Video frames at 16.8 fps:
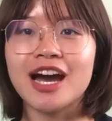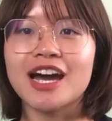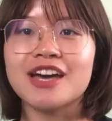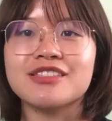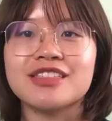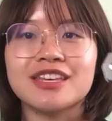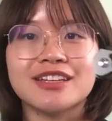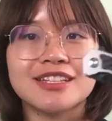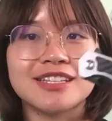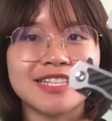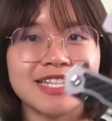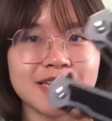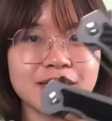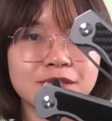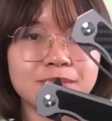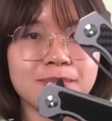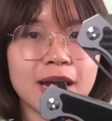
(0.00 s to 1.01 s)
I think
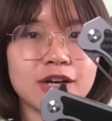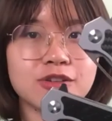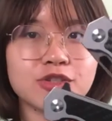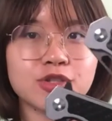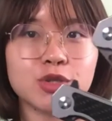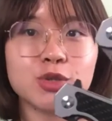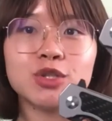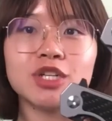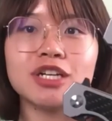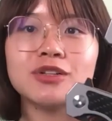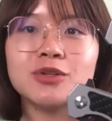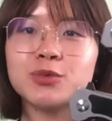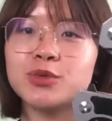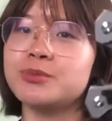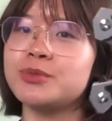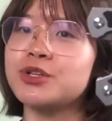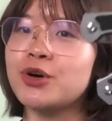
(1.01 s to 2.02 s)
this Barraskewda
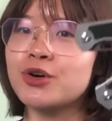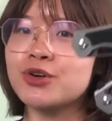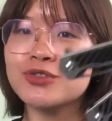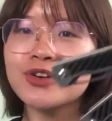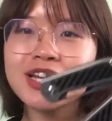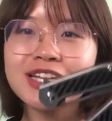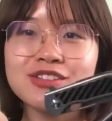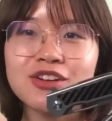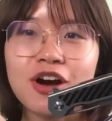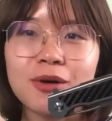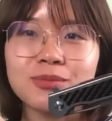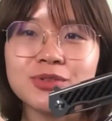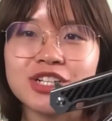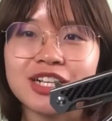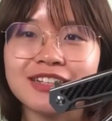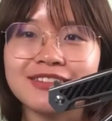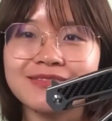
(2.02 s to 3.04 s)
will be a great
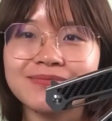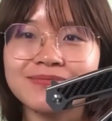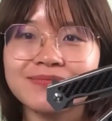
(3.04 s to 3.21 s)
option.